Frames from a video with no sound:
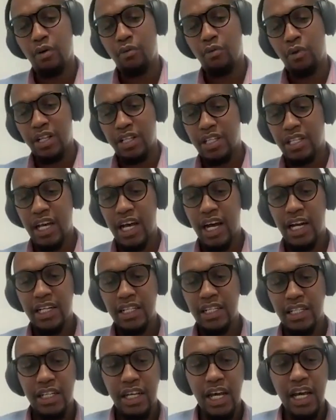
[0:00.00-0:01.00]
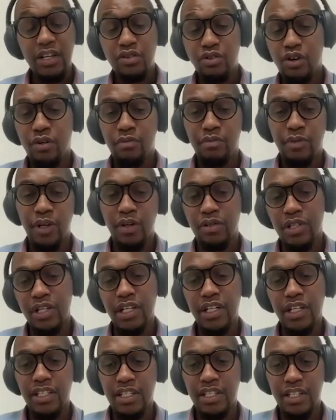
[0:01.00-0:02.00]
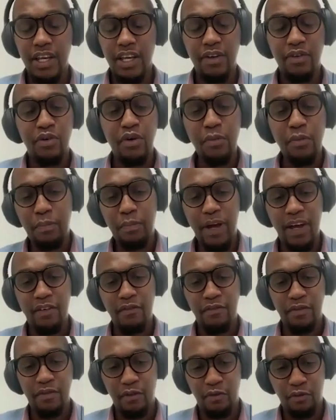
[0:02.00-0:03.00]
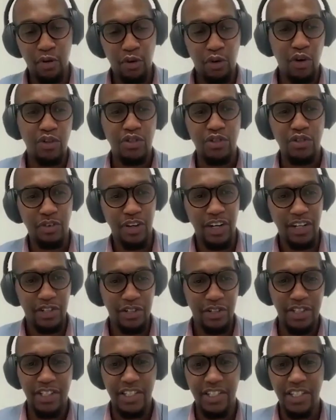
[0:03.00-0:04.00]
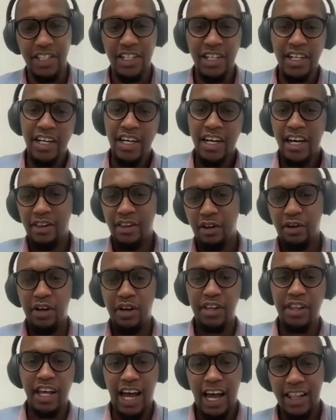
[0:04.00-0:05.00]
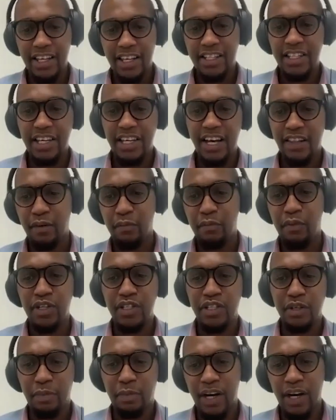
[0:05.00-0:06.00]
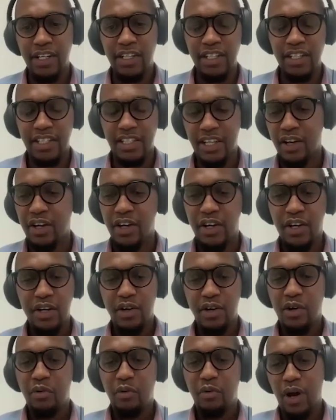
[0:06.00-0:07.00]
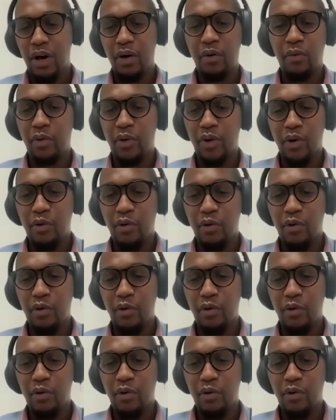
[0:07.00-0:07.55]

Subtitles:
We're on one side, Eskom, the utility, saying you're not paying the full cost of electricity, and then on the other side, the municipality saying, well,